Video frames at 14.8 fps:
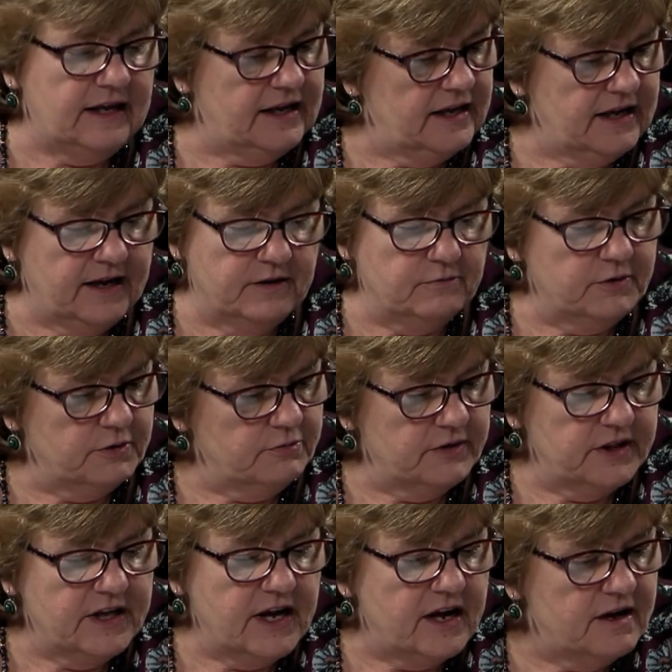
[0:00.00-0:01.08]
and we
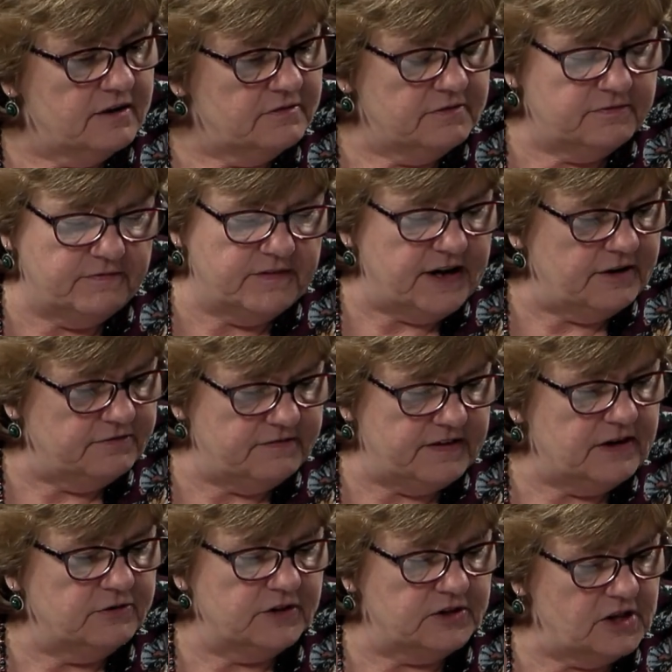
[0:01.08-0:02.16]
really have, have
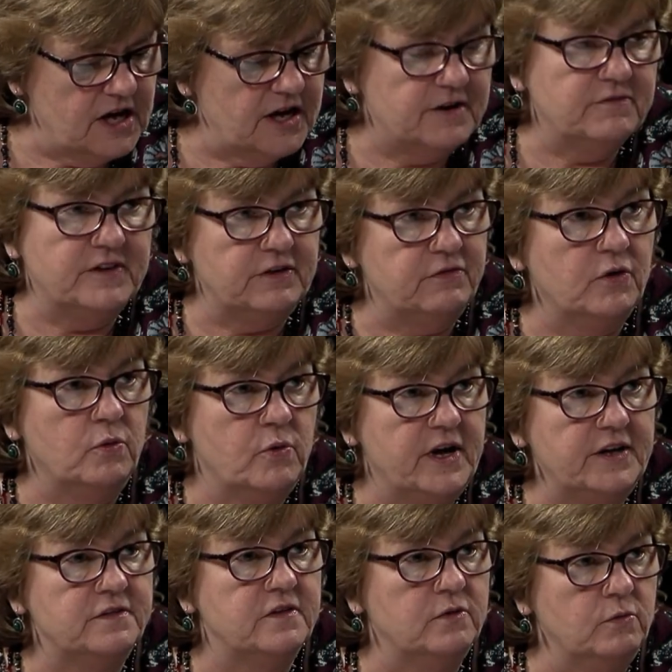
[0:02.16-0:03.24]
found a lot of different
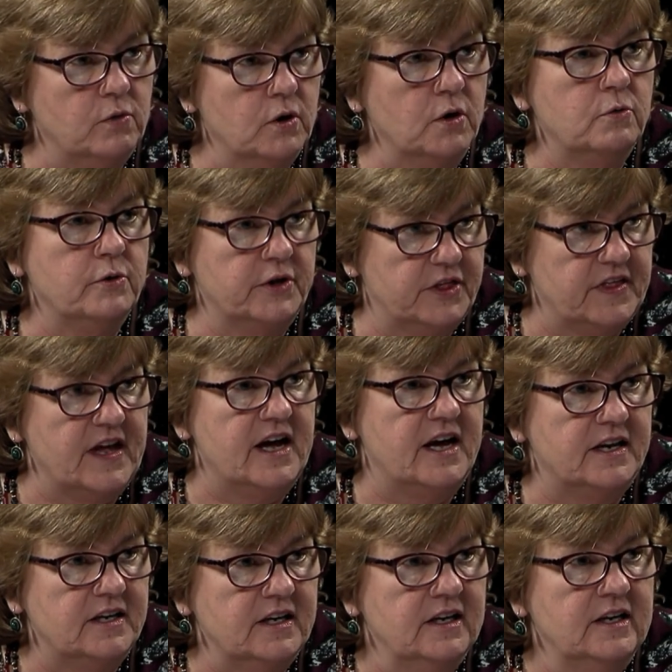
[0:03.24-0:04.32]
ways to work with
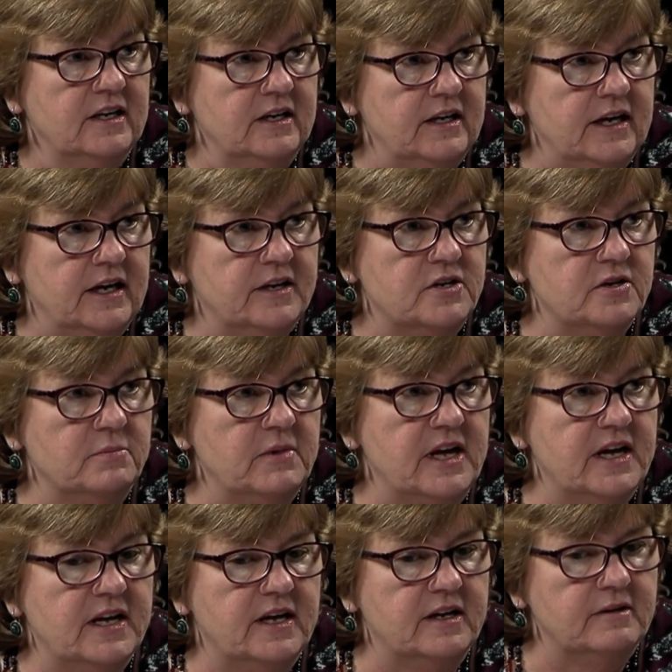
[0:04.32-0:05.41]
that and to
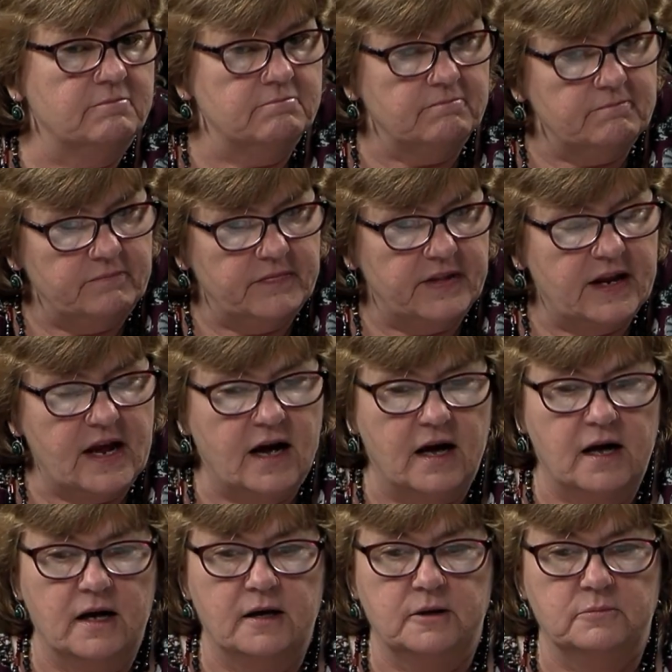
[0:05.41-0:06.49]
make it
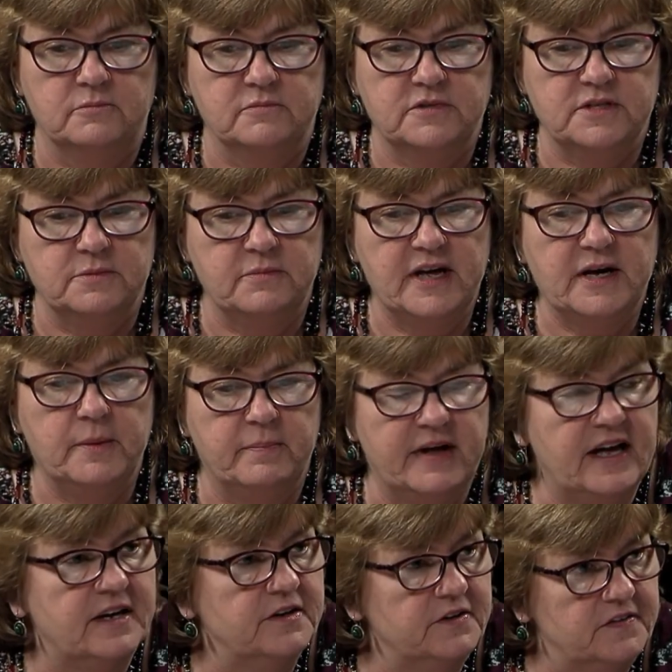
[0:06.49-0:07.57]
um, to make a
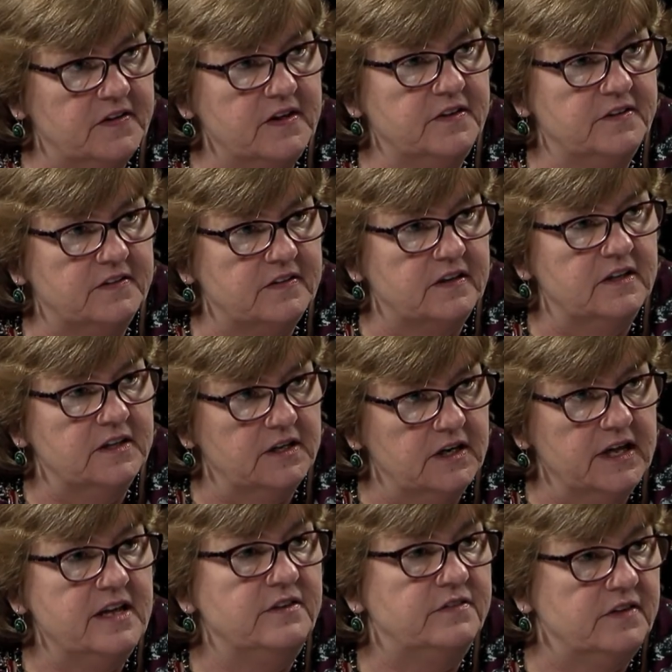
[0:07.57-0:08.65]
bad disease a
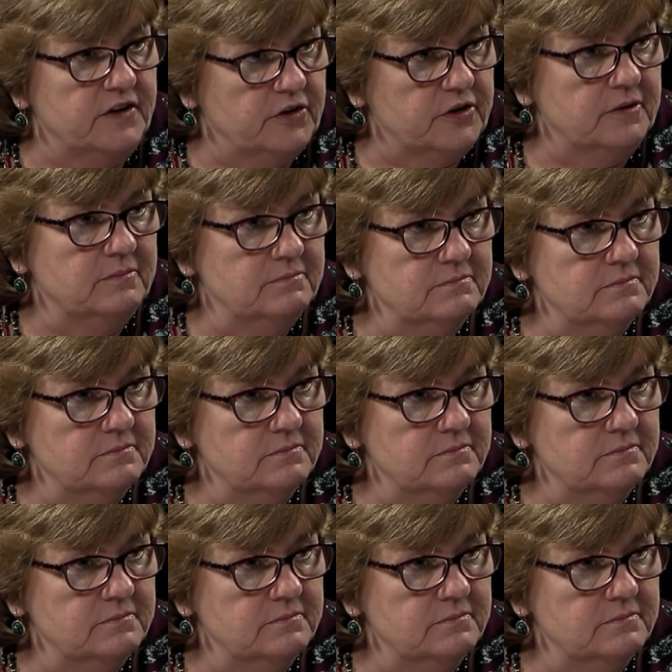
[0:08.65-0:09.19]
little easier.